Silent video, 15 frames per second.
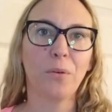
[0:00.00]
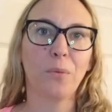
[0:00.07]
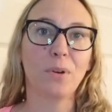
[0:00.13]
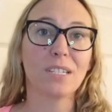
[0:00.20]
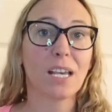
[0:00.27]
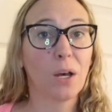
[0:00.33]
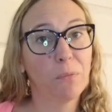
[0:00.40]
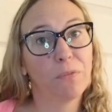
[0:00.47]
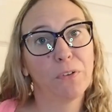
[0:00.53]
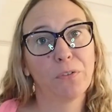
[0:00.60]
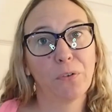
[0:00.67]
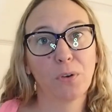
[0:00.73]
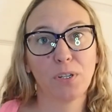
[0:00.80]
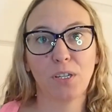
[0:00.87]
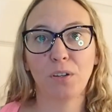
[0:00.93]
was helpful
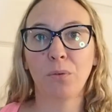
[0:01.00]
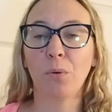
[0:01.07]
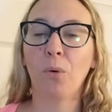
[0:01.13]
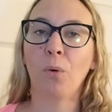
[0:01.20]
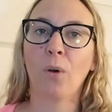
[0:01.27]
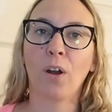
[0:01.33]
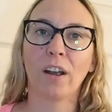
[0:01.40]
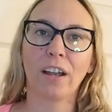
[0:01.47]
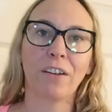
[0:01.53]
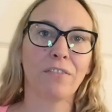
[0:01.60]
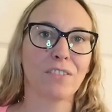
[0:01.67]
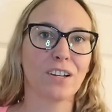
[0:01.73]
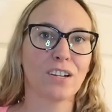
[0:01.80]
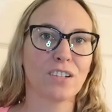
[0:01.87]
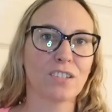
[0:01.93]
for you or
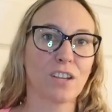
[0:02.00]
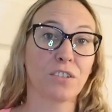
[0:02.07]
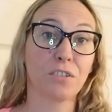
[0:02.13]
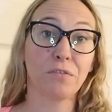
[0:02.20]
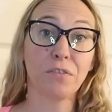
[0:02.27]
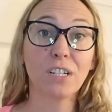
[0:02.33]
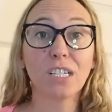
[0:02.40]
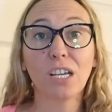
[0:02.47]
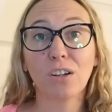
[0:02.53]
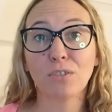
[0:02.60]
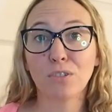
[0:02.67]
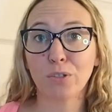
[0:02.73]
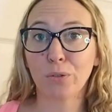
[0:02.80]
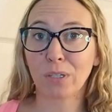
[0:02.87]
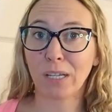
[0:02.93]
if there's other
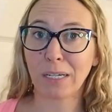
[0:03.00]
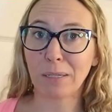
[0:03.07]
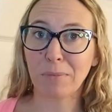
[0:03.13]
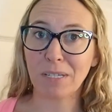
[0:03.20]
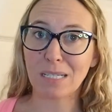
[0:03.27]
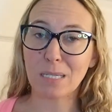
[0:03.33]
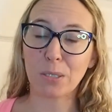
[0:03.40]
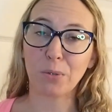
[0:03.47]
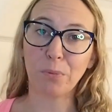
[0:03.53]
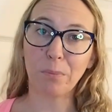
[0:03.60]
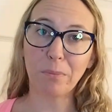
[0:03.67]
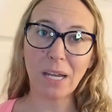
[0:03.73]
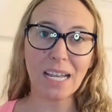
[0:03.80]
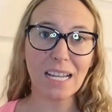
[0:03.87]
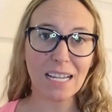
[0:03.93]
videos you would like me to
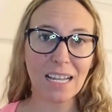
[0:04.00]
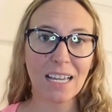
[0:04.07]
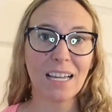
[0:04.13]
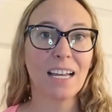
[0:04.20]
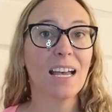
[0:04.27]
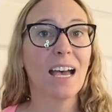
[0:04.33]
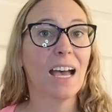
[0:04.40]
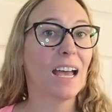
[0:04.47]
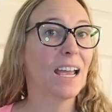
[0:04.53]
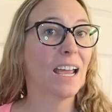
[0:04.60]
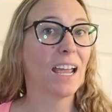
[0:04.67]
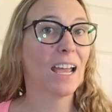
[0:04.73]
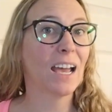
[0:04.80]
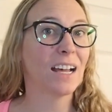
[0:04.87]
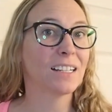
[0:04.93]
make,
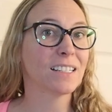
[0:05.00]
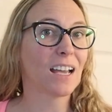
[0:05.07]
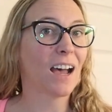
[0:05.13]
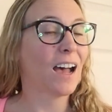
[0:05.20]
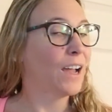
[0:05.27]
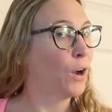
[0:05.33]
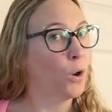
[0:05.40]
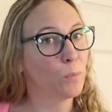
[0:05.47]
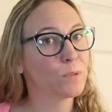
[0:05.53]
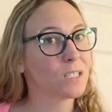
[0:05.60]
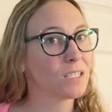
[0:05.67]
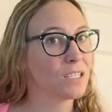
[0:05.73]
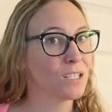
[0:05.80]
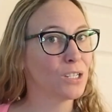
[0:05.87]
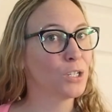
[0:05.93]
and I hope to
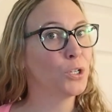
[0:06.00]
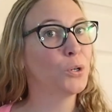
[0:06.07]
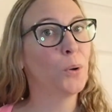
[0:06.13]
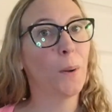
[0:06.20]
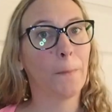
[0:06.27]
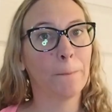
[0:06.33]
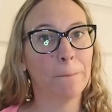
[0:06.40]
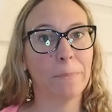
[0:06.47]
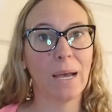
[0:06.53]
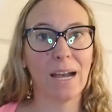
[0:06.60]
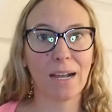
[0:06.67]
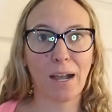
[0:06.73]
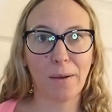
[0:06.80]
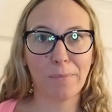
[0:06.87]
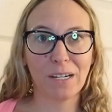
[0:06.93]
see you
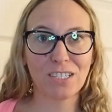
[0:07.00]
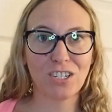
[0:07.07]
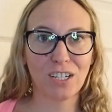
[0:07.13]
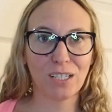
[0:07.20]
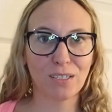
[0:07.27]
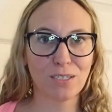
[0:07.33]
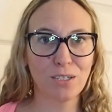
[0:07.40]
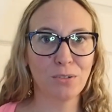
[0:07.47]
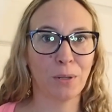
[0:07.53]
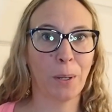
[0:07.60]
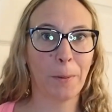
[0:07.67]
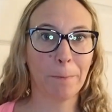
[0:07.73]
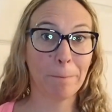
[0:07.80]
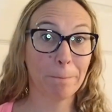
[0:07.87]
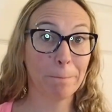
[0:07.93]
back on my channel soon.
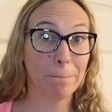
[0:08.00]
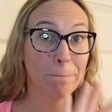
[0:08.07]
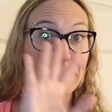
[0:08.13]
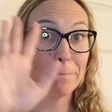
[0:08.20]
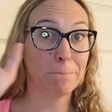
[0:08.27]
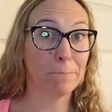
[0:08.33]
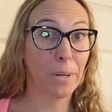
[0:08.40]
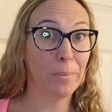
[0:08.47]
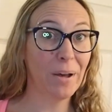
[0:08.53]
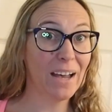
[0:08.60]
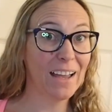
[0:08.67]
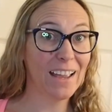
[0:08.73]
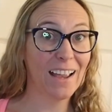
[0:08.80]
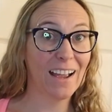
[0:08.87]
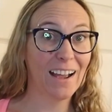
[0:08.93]

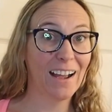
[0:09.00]
Bye-bye!